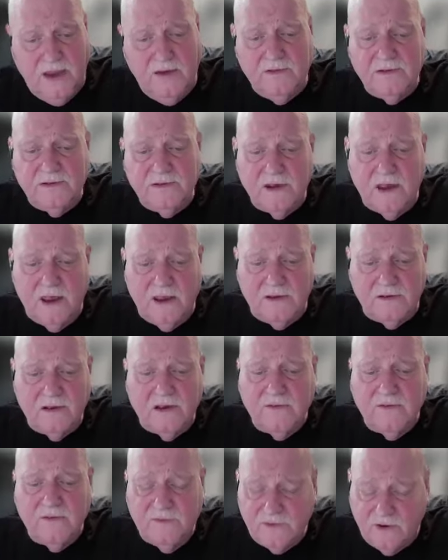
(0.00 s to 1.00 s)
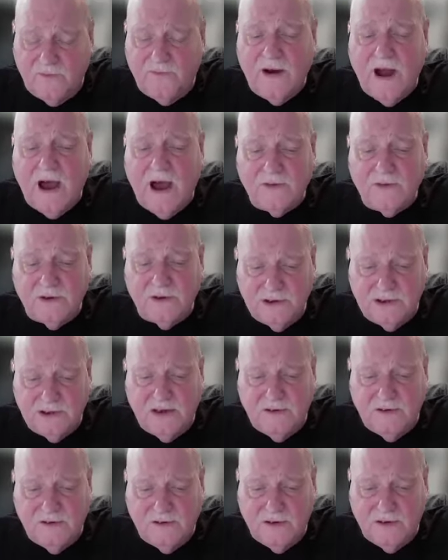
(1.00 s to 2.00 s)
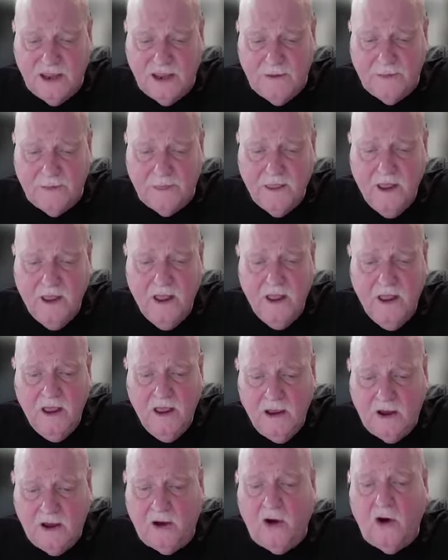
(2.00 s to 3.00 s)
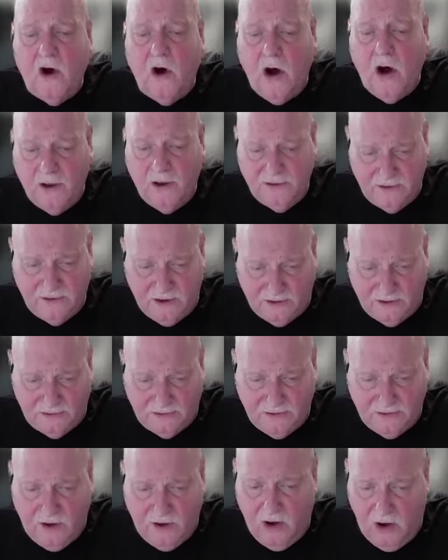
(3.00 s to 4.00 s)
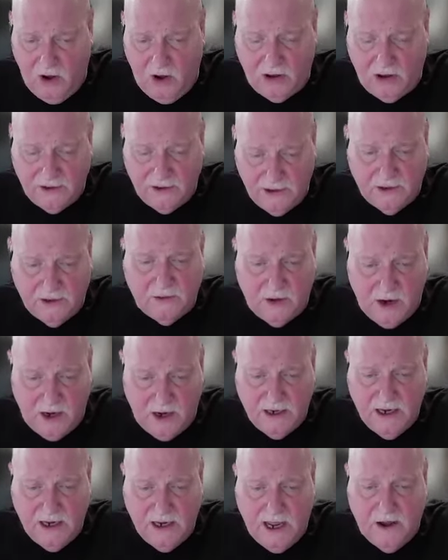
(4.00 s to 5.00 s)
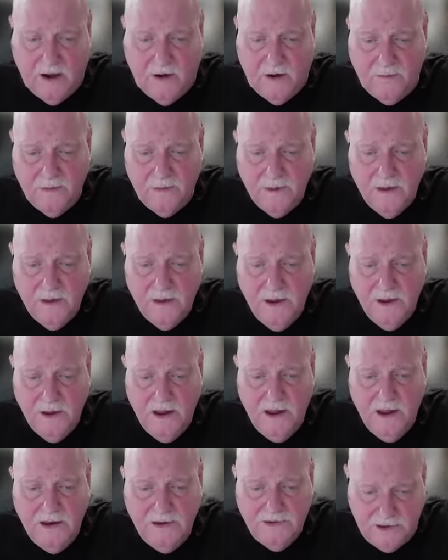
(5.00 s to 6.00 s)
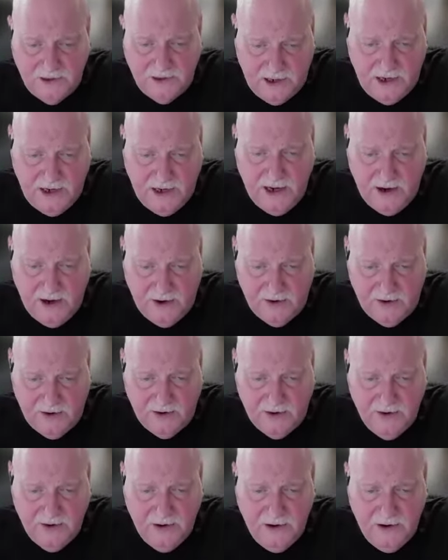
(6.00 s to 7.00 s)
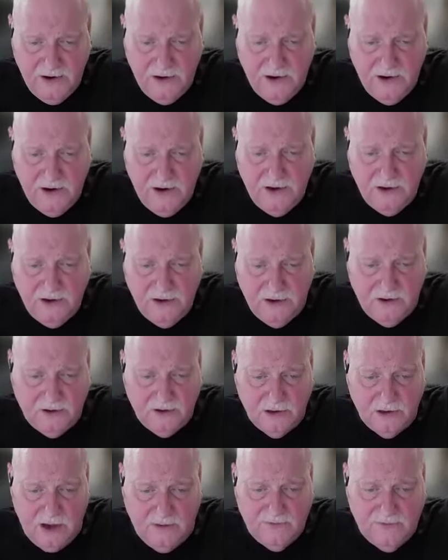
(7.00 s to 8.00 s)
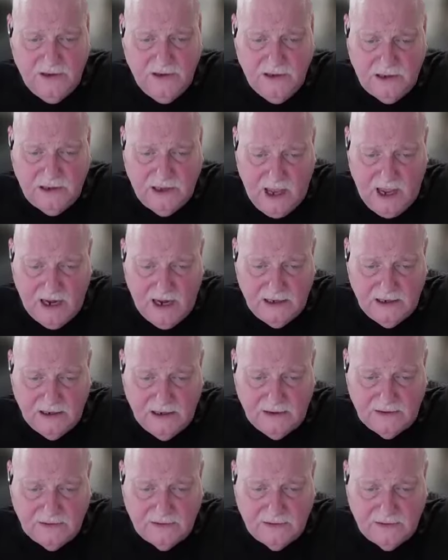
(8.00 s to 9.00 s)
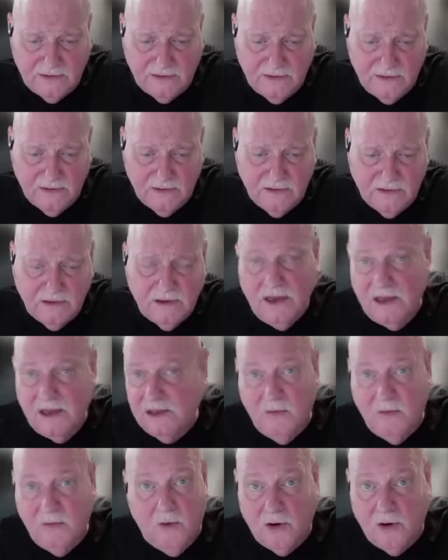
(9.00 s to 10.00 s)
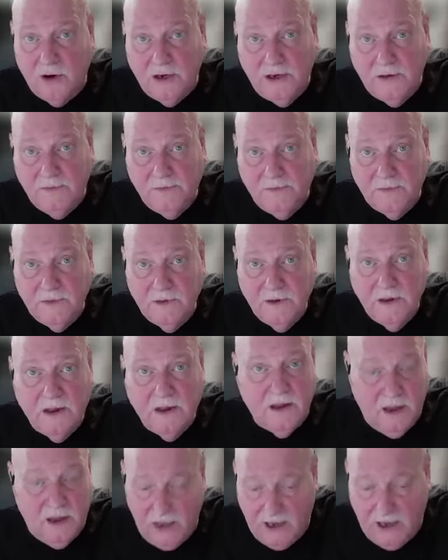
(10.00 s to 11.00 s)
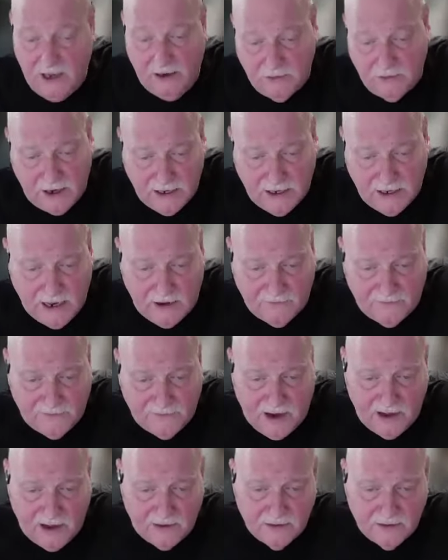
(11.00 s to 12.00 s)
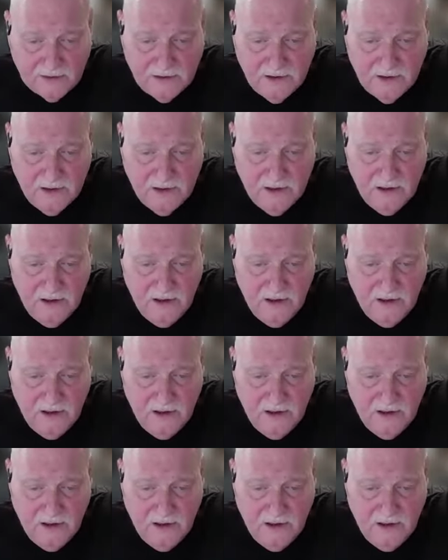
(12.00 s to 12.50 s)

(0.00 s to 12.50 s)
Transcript: David said, look, so Father, in Jesus' name, cause us all here right now to hear your loving kindness in the morning and right now, Father.